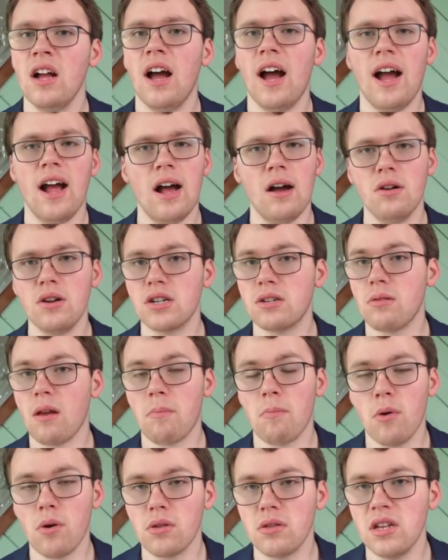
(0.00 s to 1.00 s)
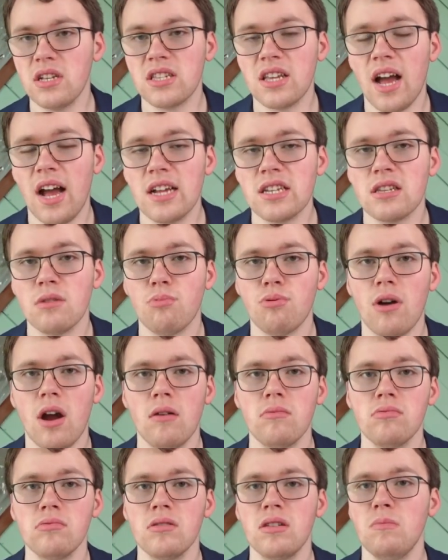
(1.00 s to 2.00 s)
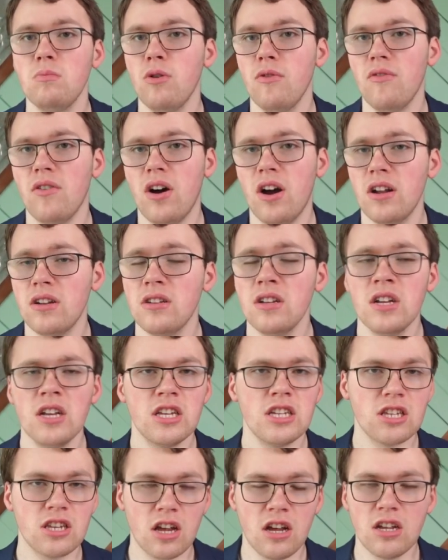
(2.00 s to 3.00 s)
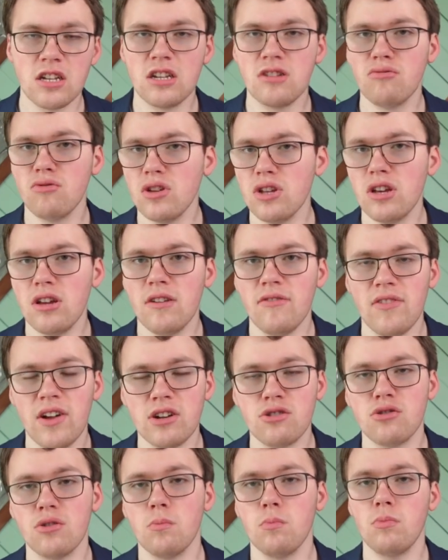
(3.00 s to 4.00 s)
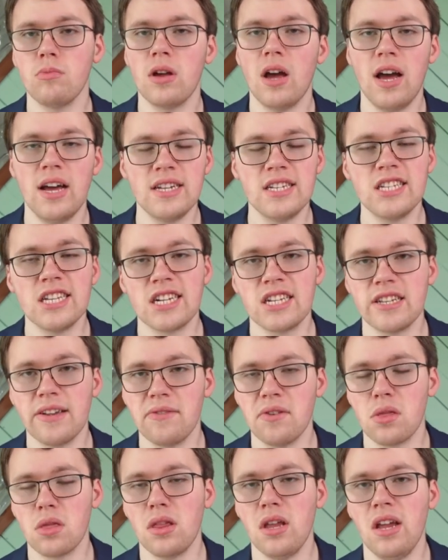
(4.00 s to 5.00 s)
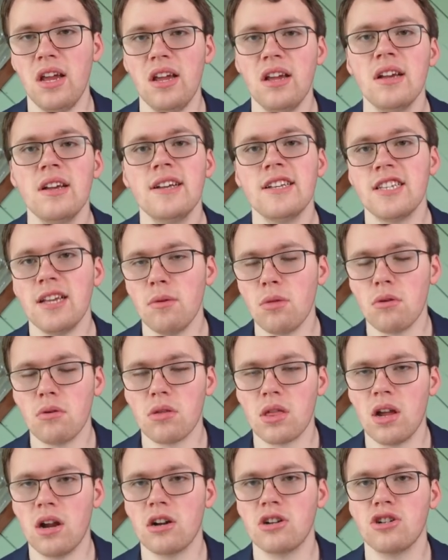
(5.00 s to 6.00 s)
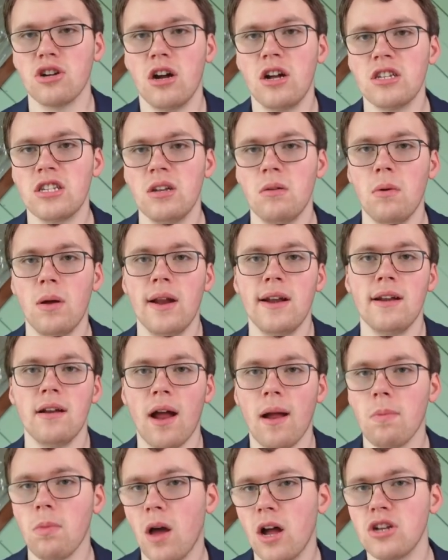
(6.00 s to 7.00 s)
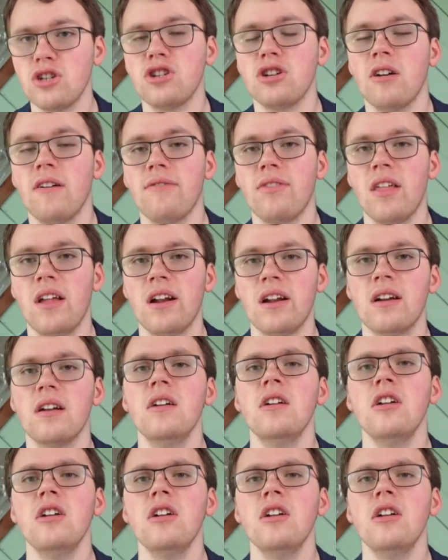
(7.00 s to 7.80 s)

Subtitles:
I would expect both of these guys to probably move on. Stahl's a really good veteran 6'7 D. Same thing with Eric Johnson, but I'm not sure if their